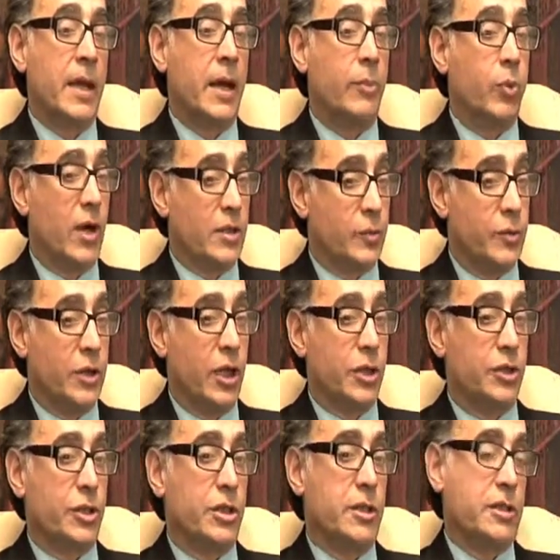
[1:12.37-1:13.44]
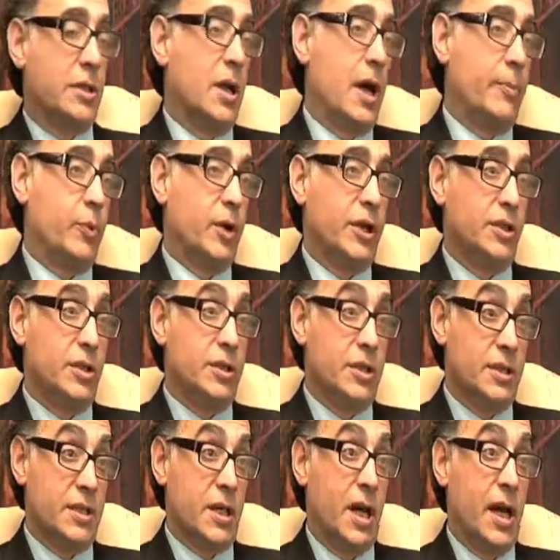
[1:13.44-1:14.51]
A breast reduction is an operation
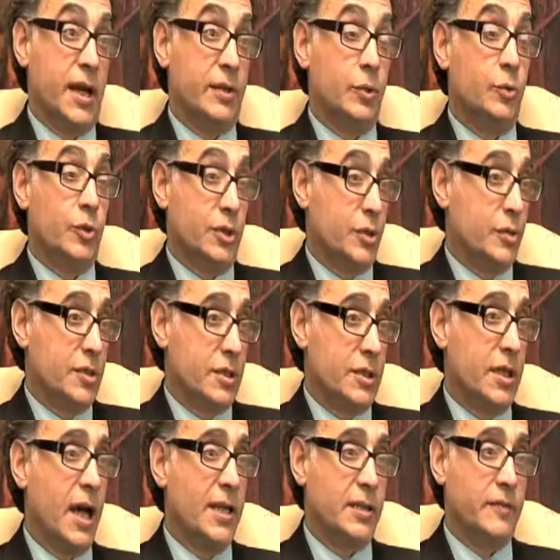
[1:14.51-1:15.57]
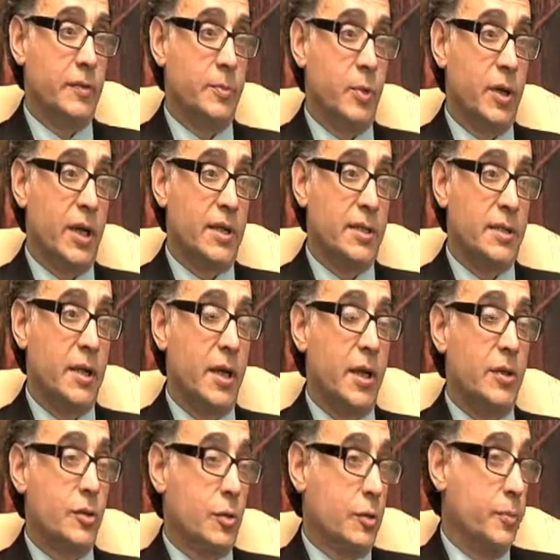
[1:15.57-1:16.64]
designed to reduce the size of the breast
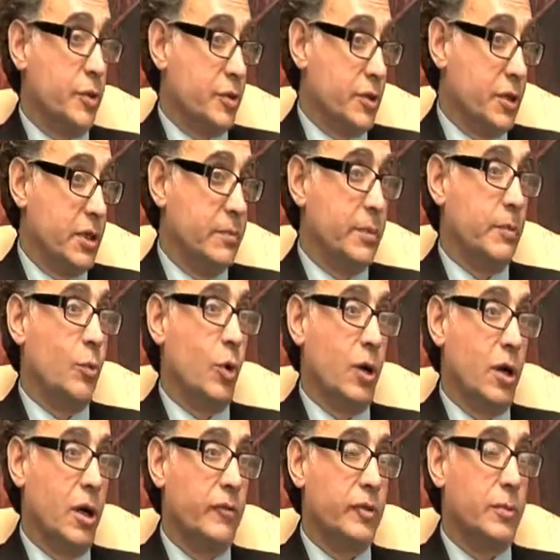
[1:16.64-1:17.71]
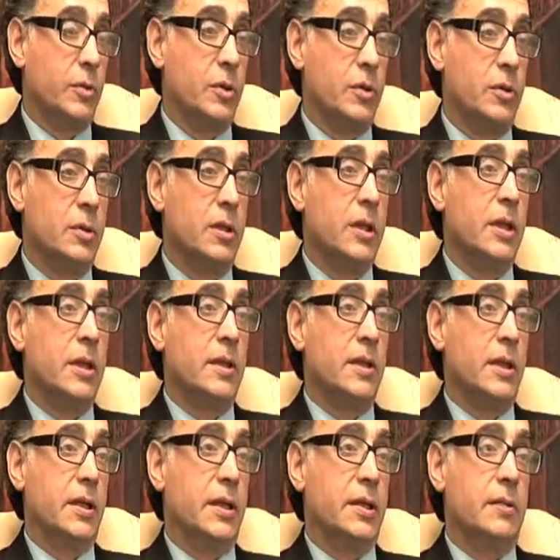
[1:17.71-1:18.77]
so the person can be more comfortable.
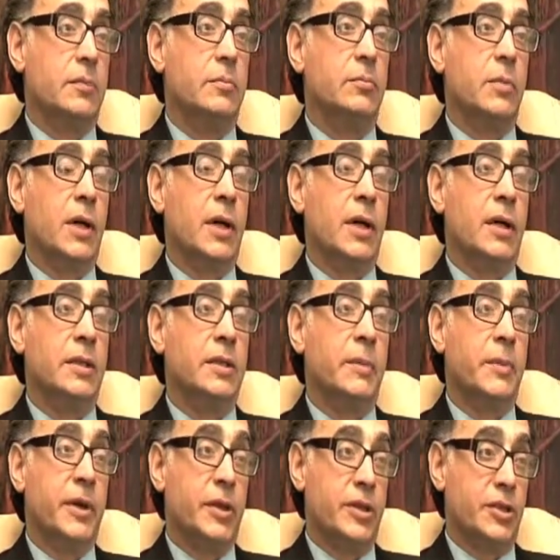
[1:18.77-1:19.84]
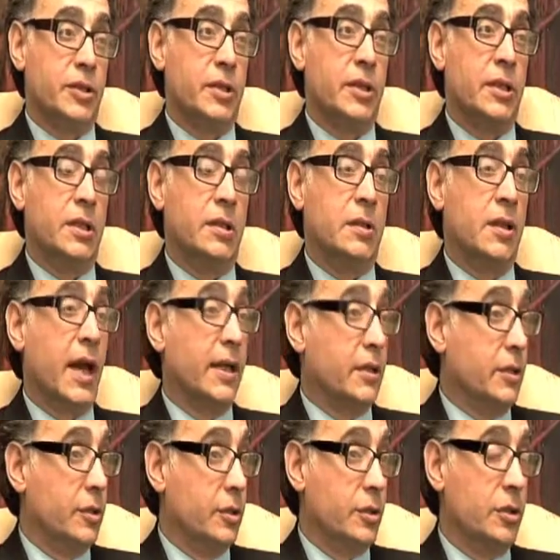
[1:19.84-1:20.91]
They can diminish the
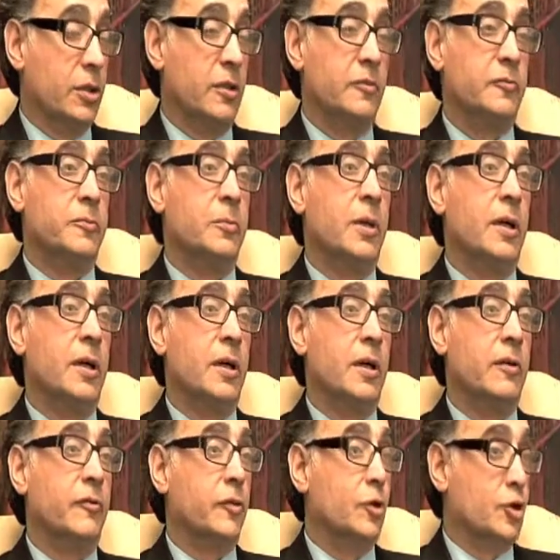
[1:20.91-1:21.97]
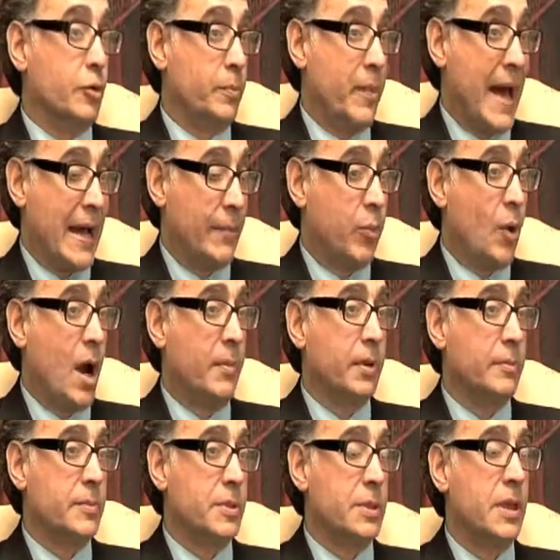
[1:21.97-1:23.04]
likelihood of future back
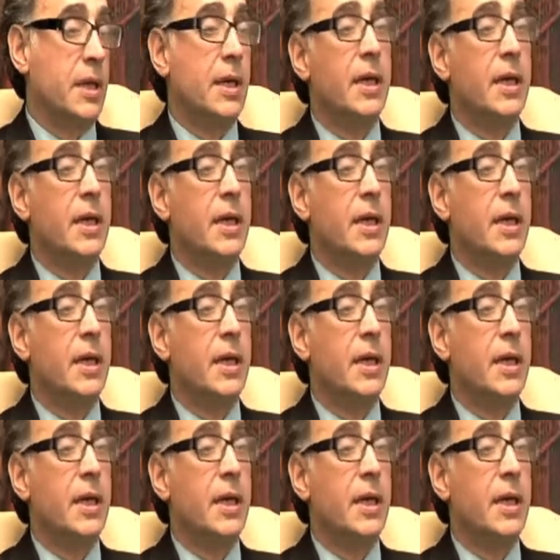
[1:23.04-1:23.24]
problems.